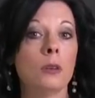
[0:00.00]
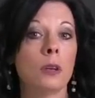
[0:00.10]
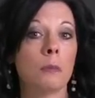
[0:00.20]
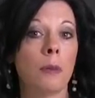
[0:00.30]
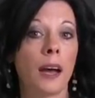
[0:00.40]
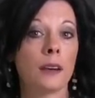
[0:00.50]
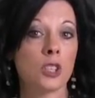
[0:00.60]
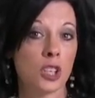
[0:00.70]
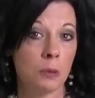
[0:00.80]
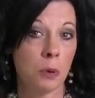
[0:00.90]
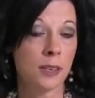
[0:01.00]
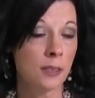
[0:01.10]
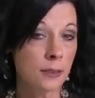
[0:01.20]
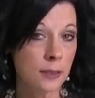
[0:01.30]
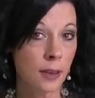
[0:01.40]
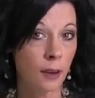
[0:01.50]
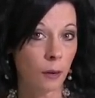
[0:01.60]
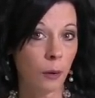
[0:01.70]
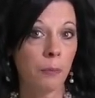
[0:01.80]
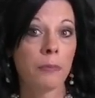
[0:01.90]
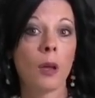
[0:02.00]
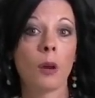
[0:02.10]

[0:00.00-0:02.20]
you can buy chicken breasts on sale,